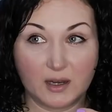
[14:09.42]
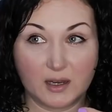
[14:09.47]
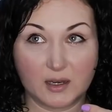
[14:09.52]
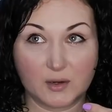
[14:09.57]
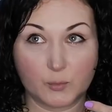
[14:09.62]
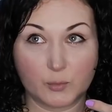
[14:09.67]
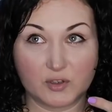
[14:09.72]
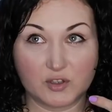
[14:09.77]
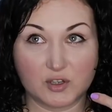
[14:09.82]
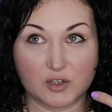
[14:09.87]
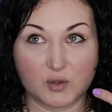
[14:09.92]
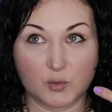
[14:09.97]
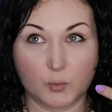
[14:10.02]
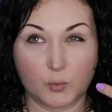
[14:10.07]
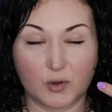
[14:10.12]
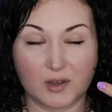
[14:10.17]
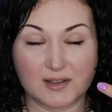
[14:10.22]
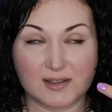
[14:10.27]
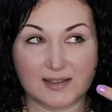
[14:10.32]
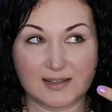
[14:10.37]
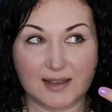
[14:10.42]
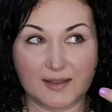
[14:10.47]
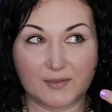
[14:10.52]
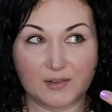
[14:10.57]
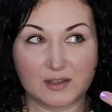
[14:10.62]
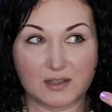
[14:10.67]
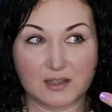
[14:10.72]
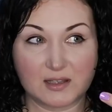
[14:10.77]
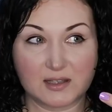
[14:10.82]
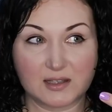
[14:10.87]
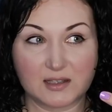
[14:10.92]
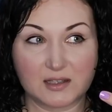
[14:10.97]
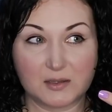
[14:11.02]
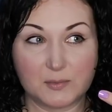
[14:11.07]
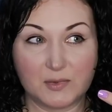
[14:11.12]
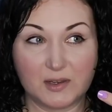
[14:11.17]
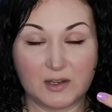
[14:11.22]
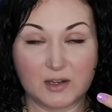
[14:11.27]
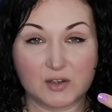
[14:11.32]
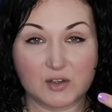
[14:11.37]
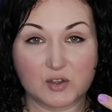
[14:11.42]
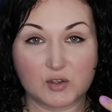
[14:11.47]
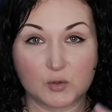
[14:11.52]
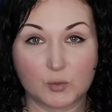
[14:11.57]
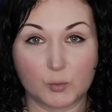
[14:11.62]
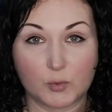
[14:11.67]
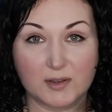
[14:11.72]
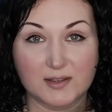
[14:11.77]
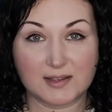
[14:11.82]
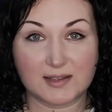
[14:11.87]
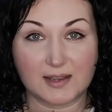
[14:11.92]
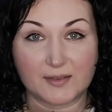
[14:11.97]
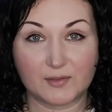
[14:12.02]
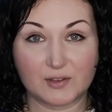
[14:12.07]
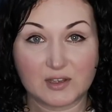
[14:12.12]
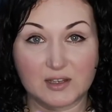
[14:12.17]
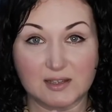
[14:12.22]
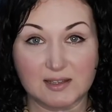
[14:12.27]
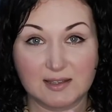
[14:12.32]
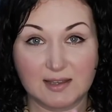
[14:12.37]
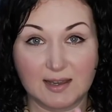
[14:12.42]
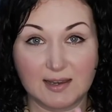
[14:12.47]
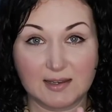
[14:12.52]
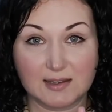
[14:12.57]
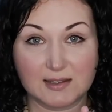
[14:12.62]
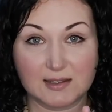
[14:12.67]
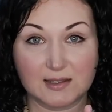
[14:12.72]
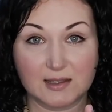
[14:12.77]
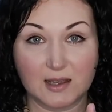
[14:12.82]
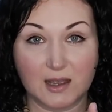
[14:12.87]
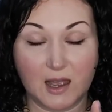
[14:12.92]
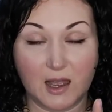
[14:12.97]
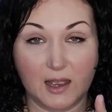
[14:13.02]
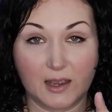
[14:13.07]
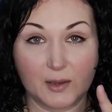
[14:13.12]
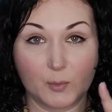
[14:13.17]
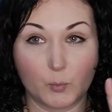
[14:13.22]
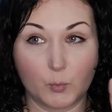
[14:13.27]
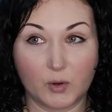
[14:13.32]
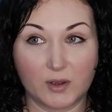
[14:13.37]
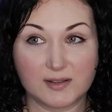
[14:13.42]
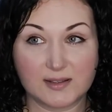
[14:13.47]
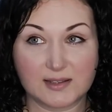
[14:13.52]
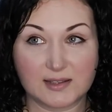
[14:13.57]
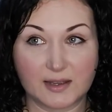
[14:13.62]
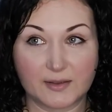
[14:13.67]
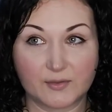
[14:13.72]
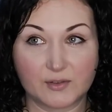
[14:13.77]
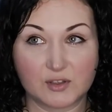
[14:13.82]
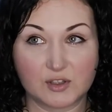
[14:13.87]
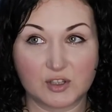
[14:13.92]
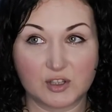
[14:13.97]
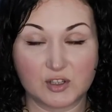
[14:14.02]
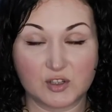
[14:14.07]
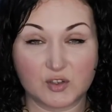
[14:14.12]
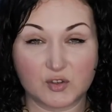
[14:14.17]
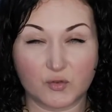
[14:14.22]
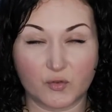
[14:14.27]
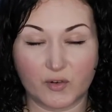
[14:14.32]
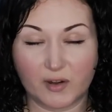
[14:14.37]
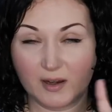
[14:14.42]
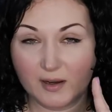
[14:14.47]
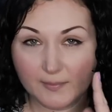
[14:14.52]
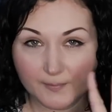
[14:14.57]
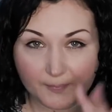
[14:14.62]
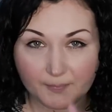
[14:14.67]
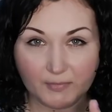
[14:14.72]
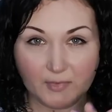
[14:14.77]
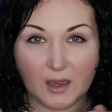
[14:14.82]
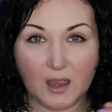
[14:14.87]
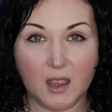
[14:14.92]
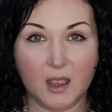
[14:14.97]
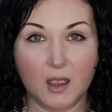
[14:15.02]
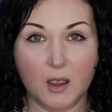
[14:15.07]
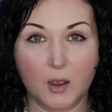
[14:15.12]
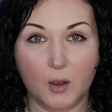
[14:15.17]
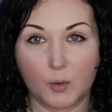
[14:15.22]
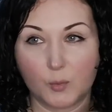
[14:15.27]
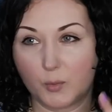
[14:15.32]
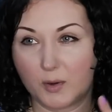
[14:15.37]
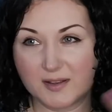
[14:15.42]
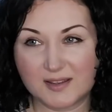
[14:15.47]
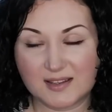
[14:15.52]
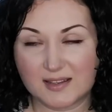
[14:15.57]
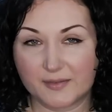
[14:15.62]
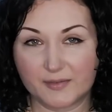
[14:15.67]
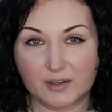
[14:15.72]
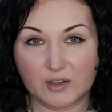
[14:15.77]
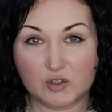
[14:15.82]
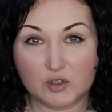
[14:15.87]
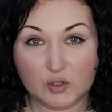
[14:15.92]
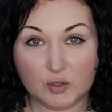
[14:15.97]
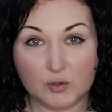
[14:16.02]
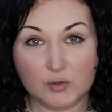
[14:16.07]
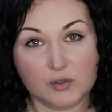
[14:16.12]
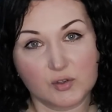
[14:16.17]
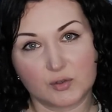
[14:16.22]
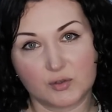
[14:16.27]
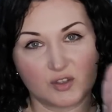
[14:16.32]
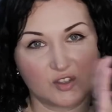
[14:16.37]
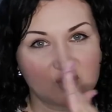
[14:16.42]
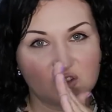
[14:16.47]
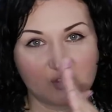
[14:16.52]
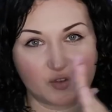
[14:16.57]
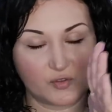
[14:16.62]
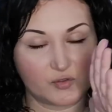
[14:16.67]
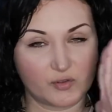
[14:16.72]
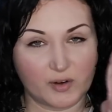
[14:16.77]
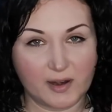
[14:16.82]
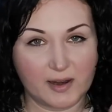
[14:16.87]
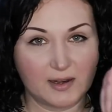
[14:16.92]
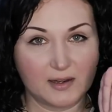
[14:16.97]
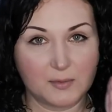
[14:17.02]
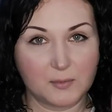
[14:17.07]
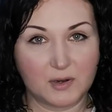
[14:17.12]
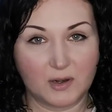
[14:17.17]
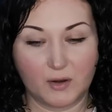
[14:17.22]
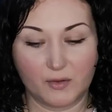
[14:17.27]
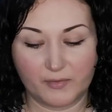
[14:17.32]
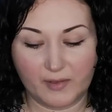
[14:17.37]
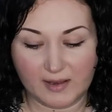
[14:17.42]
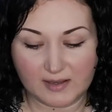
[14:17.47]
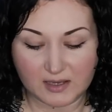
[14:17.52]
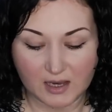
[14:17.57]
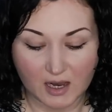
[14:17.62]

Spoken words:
which is 170 centimeters to 176. I am 173 or 172, so this is just right in the middle of it.